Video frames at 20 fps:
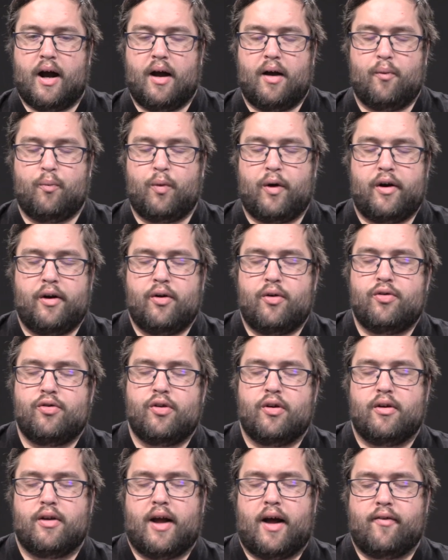Windows
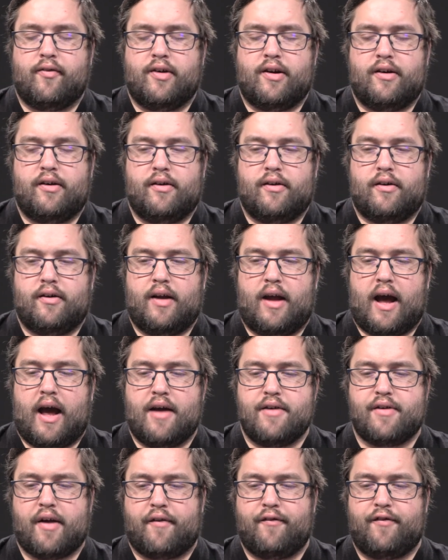11
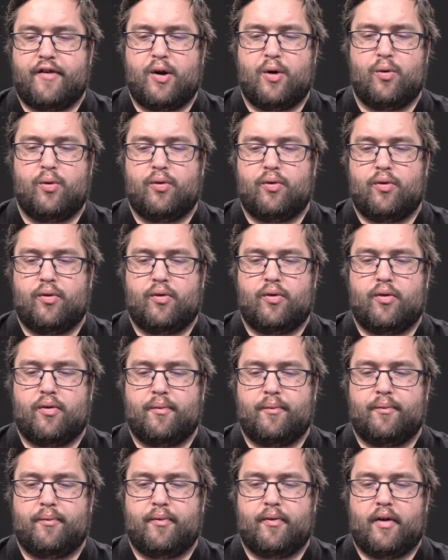has a few
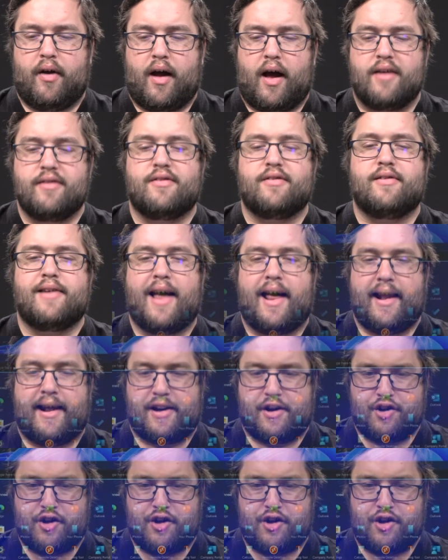aesthetic